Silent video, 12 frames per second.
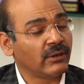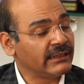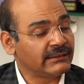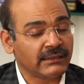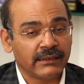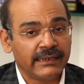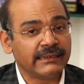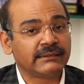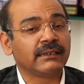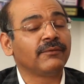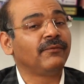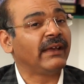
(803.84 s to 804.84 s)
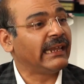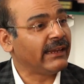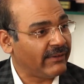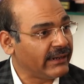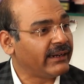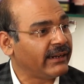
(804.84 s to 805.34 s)
No, it's a very,
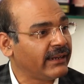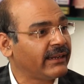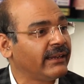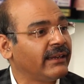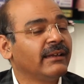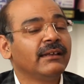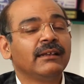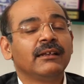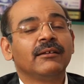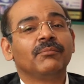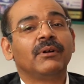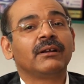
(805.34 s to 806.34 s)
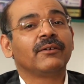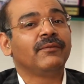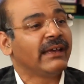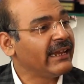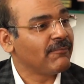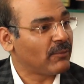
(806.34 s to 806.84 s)
very tricky but a
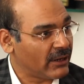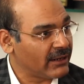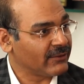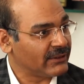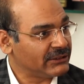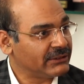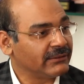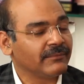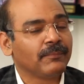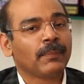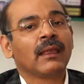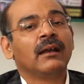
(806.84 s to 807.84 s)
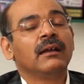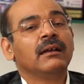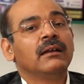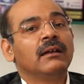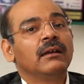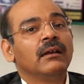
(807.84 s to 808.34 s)
very important question.
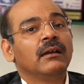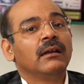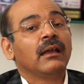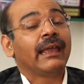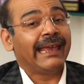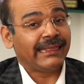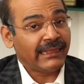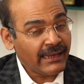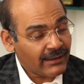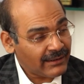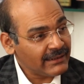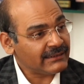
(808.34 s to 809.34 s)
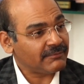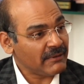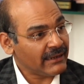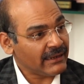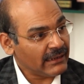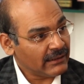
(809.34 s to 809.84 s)
Ethically
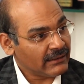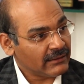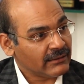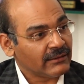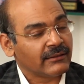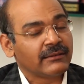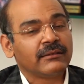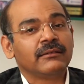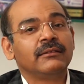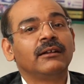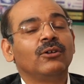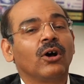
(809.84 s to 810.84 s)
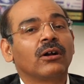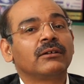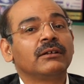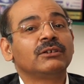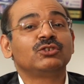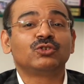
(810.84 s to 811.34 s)
speaking, the
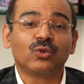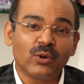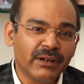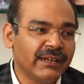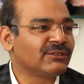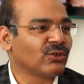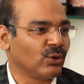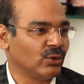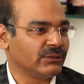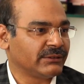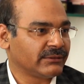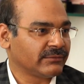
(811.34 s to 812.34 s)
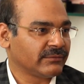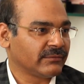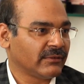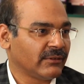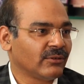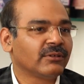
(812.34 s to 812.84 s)
doctor should disclose,
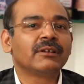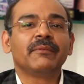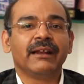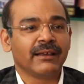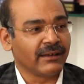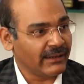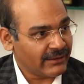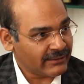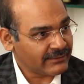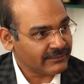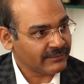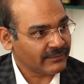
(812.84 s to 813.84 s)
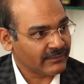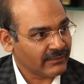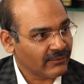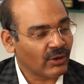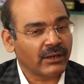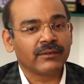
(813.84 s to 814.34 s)
you know, the medical
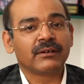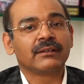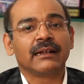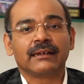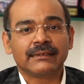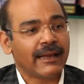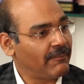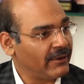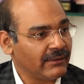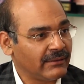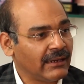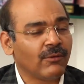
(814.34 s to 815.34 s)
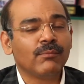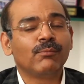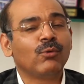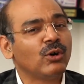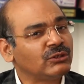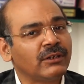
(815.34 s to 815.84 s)
error, whatever that has happened. Now,
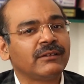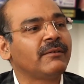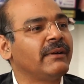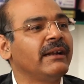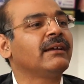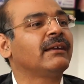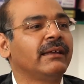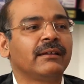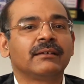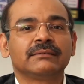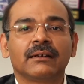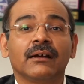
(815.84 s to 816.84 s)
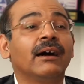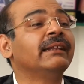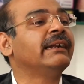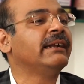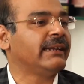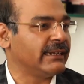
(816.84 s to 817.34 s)
most of the medical errors are
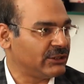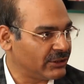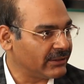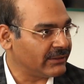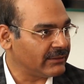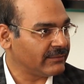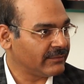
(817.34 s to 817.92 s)
unintentional.